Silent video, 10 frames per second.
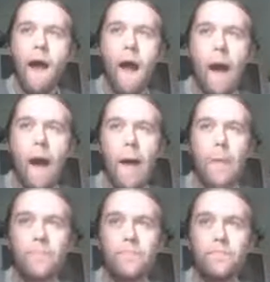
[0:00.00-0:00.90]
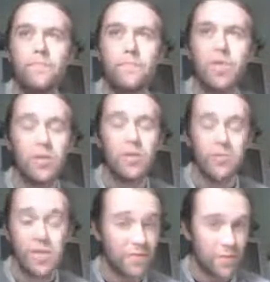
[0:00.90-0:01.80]
So
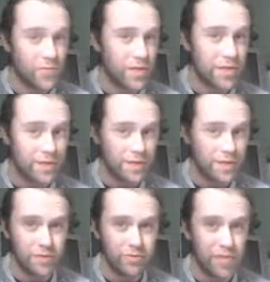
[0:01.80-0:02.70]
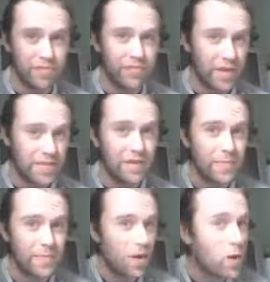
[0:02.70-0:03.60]
freedom of the press in this country has
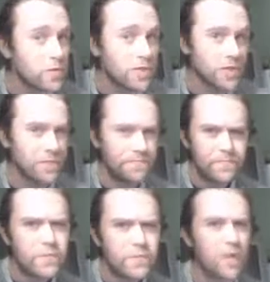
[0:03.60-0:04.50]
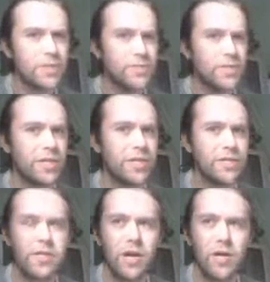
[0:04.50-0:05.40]
effectively been halted as a
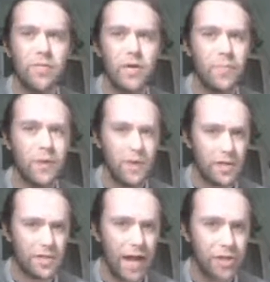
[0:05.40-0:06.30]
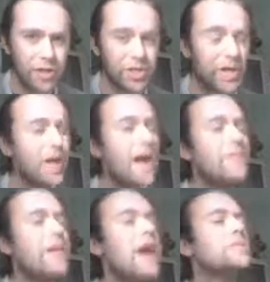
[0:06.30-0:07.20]
result of police action, and I
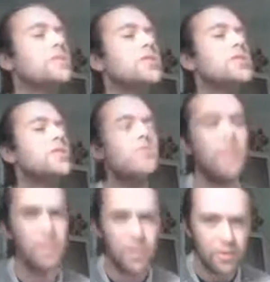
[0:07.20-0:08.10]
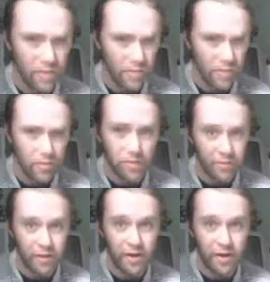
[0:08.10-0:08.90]
have absolutely no doubt there will be